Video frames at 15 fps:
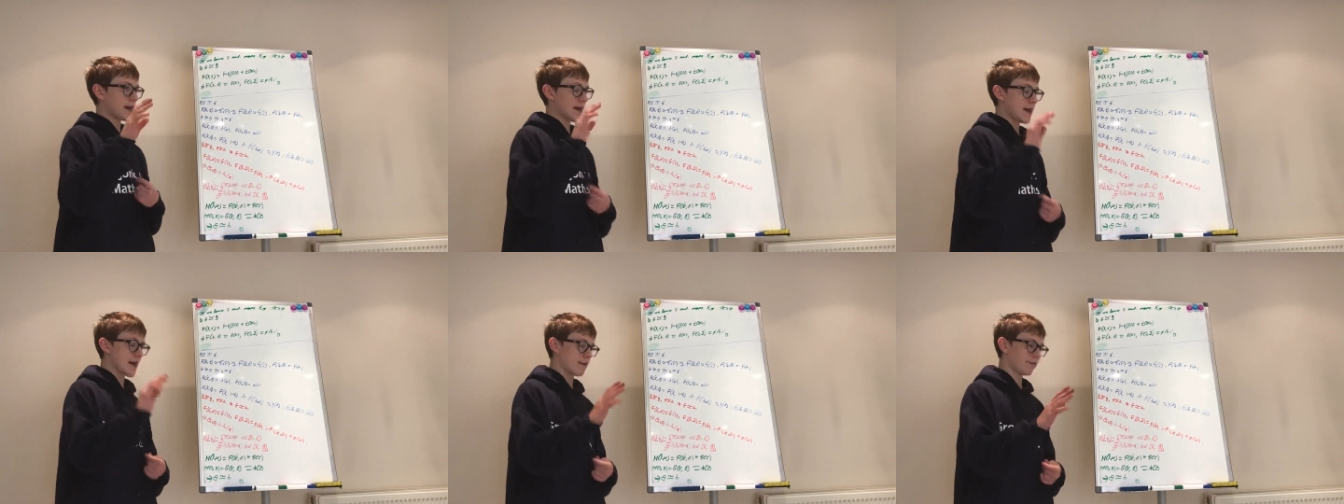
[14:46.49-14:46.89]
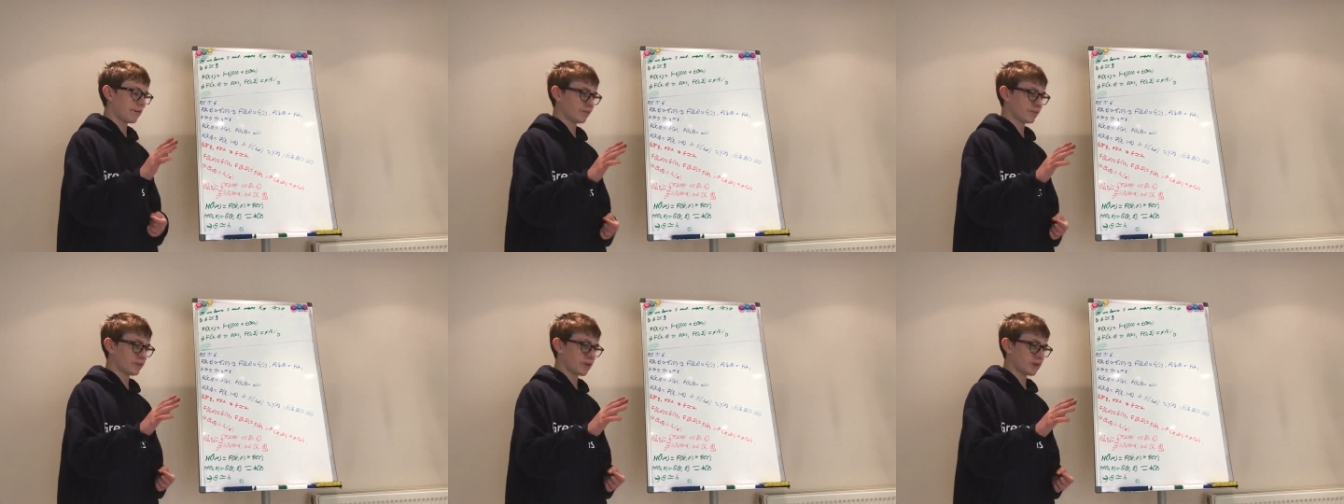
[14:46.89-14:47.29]

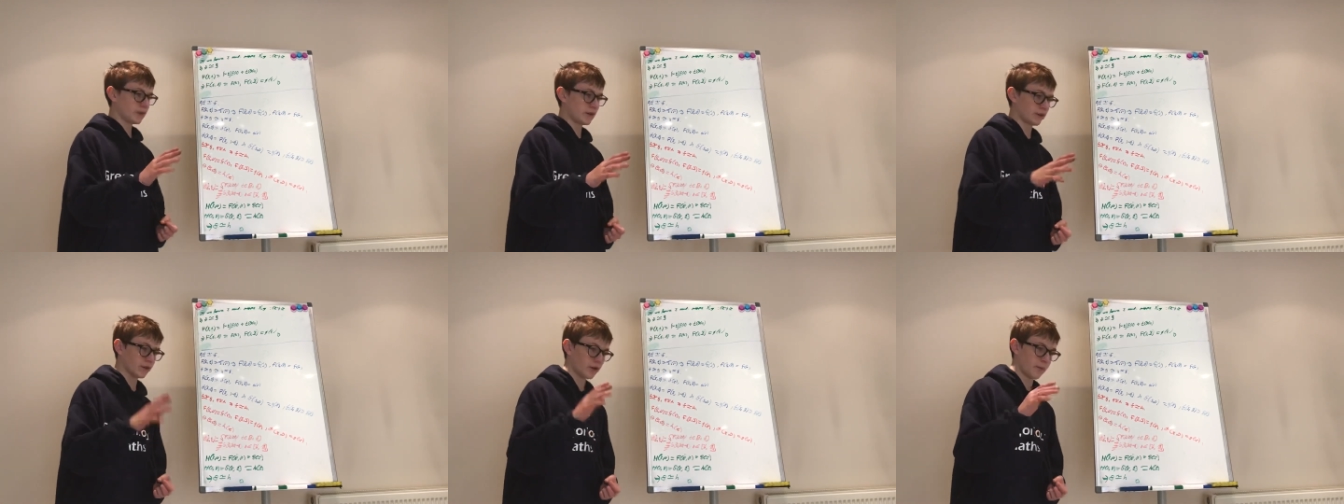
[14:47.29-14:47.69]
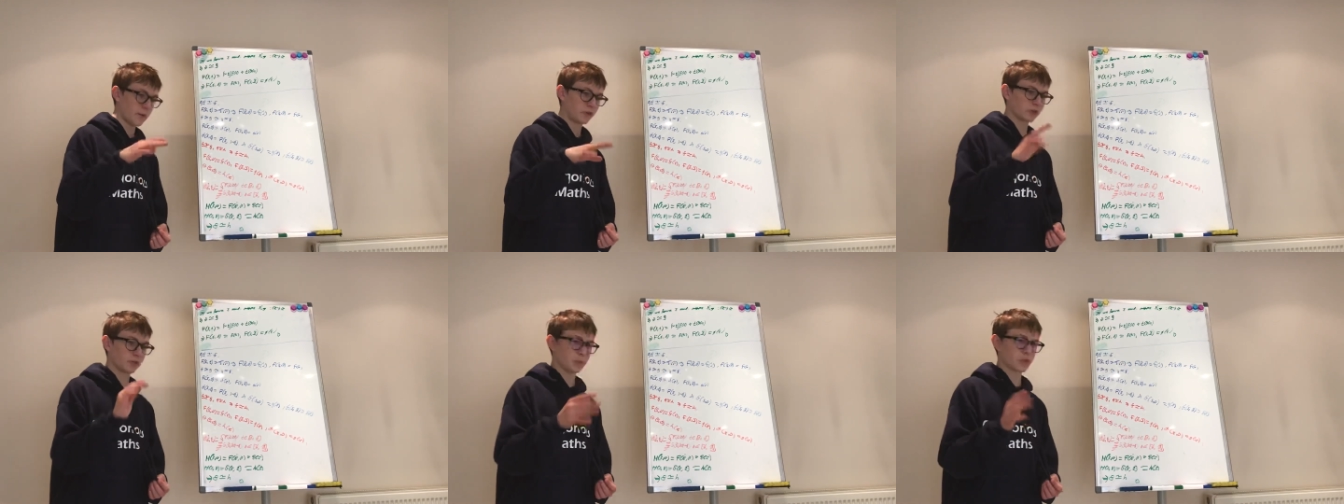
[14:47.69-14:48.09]
f is
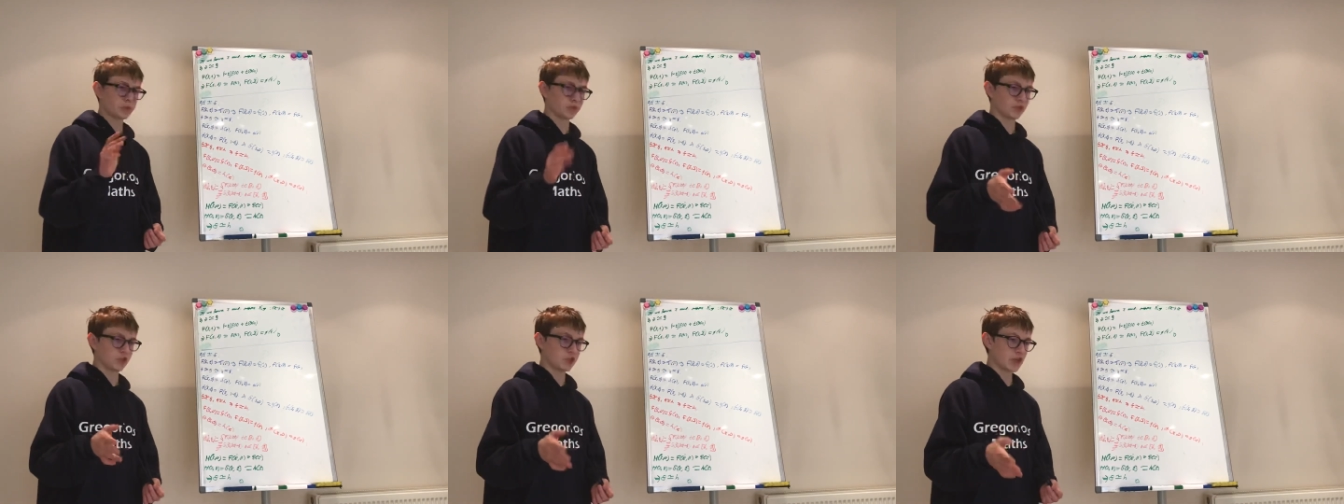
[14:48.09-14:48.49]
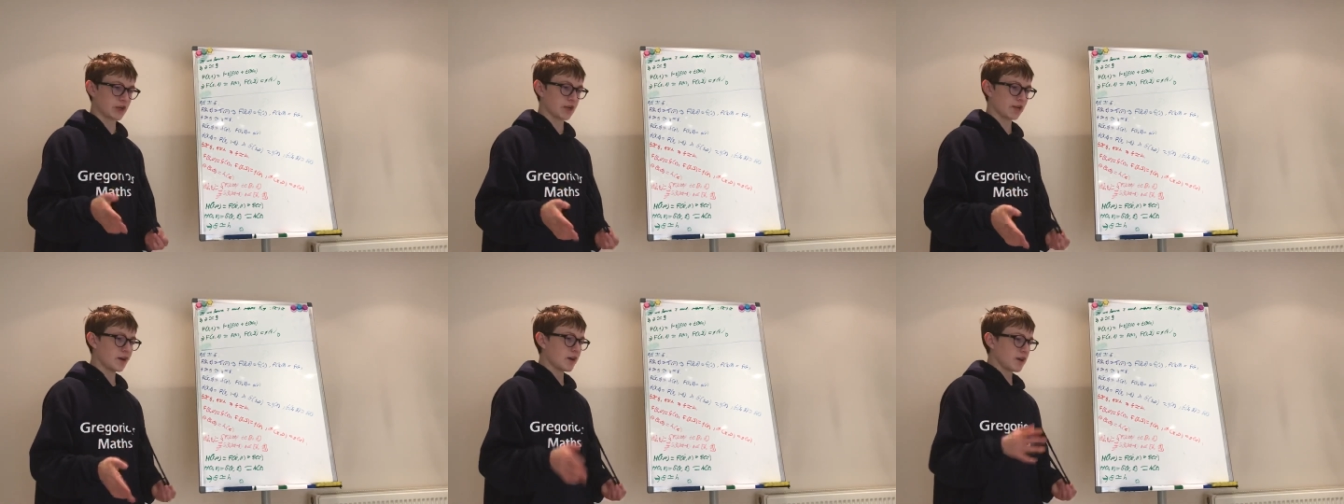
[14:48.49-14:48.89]
homotopic to
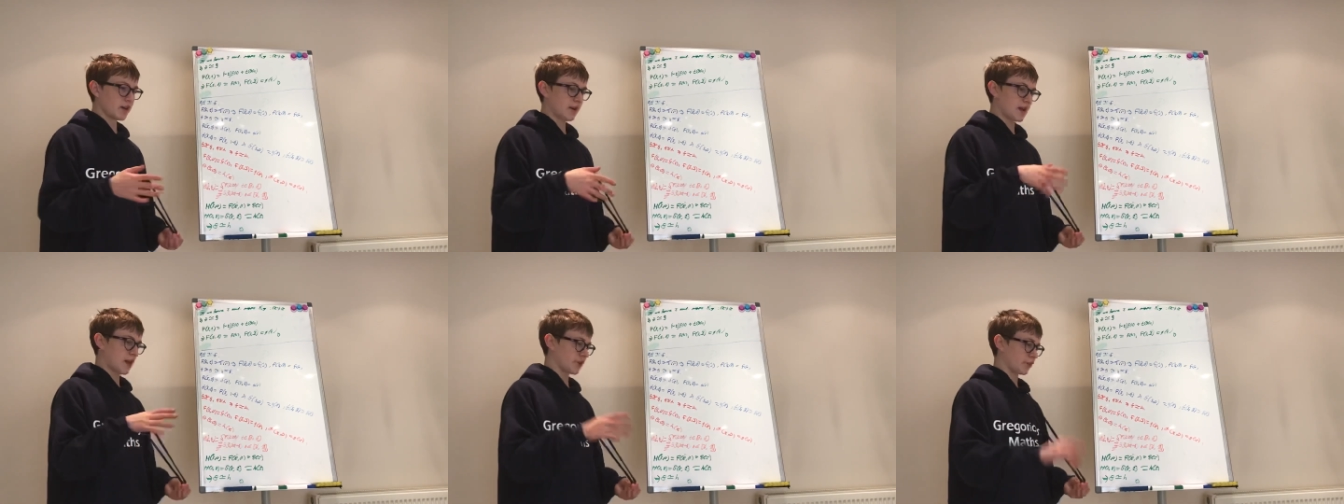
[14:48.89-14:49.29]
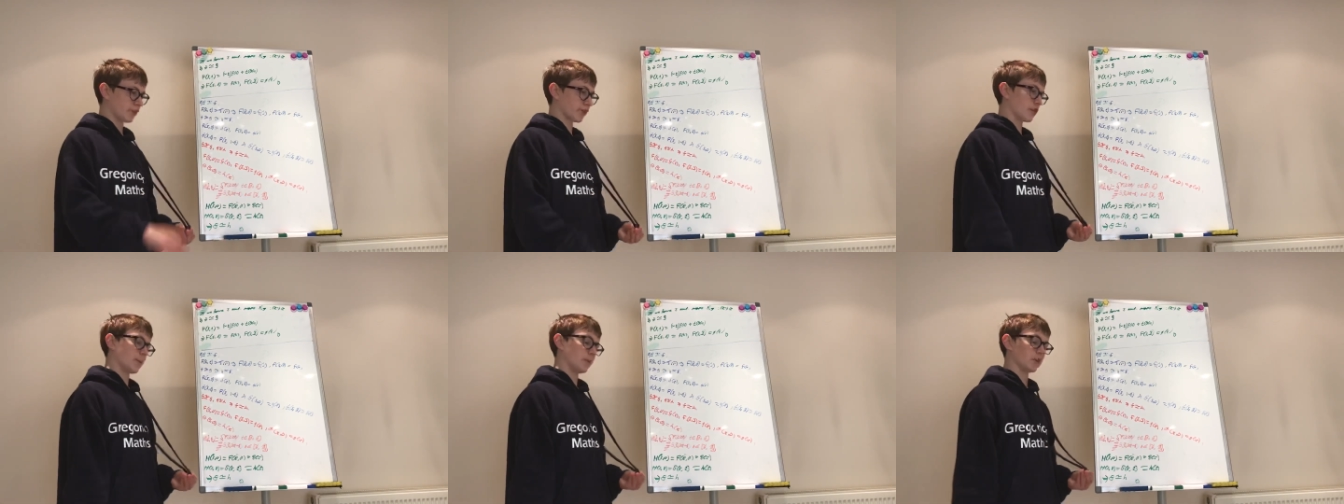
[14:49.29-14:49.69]
g and h
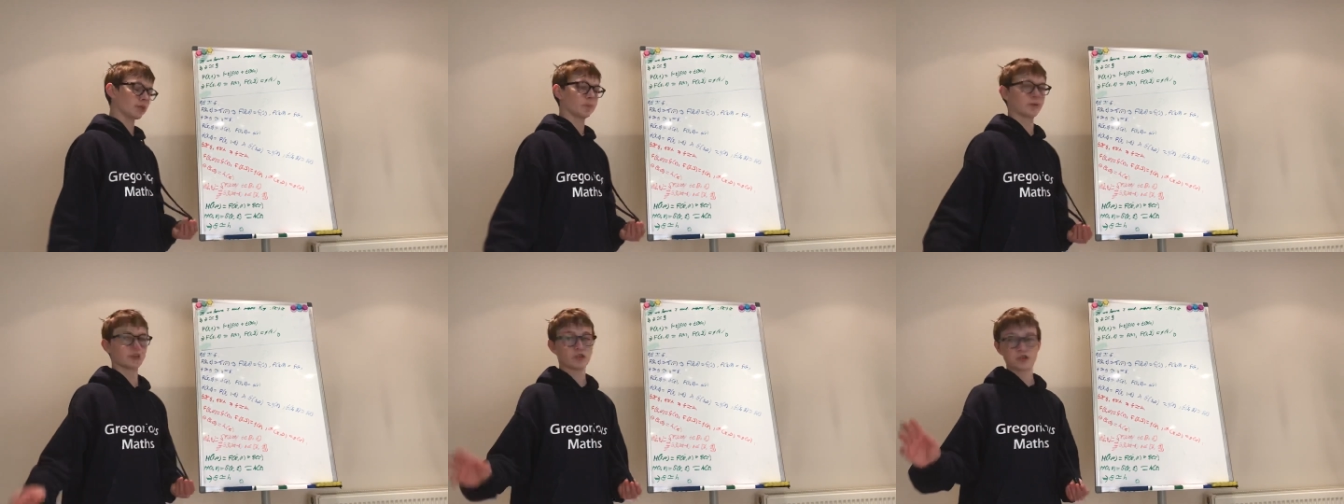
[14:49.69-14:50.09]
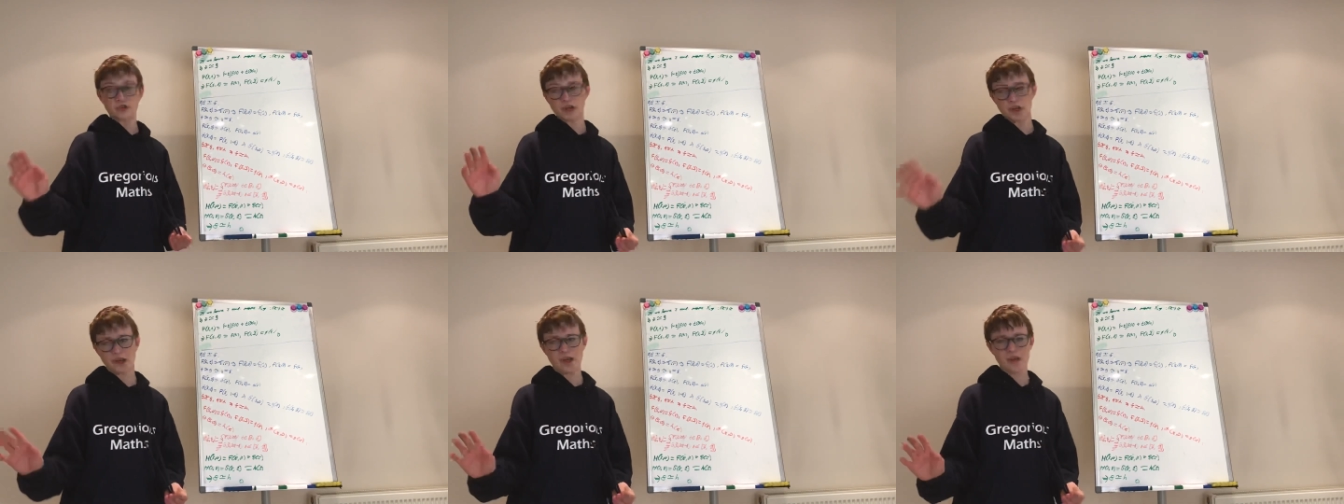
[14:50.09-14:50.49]
is homotopic to
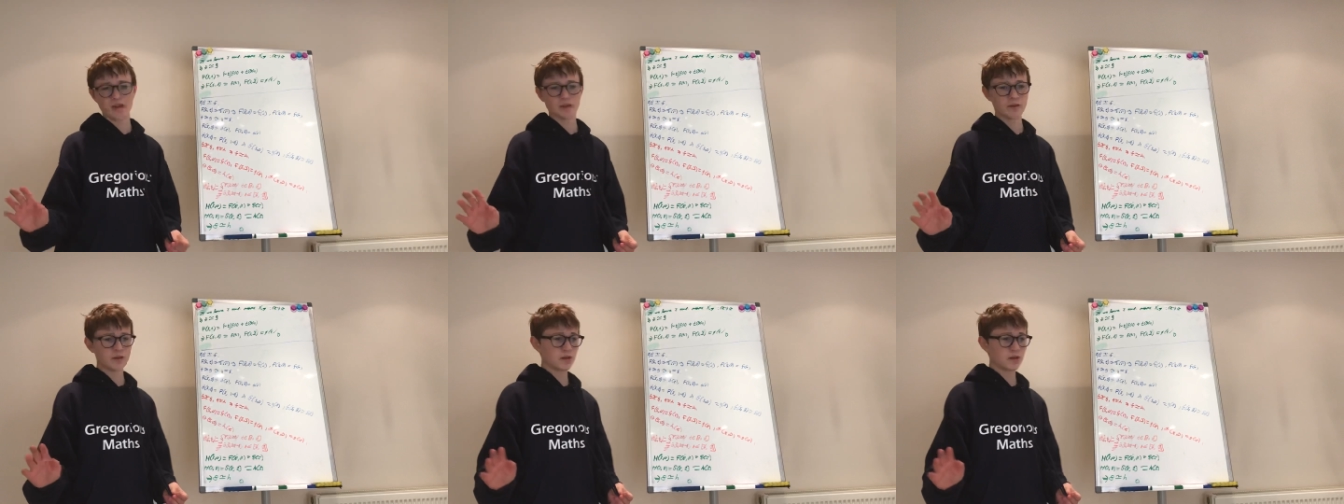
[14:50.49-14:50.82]
j,